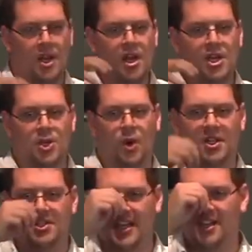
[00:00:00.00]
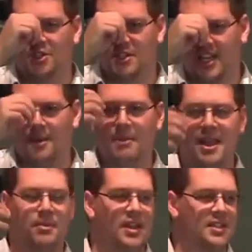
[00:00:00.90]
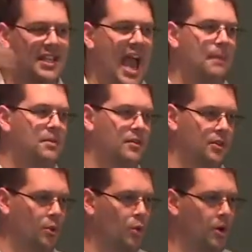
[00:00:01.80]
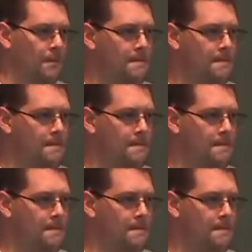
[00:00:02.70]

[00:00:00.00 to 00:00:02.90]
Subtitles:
to our sin, just like a baby is captive in the womb.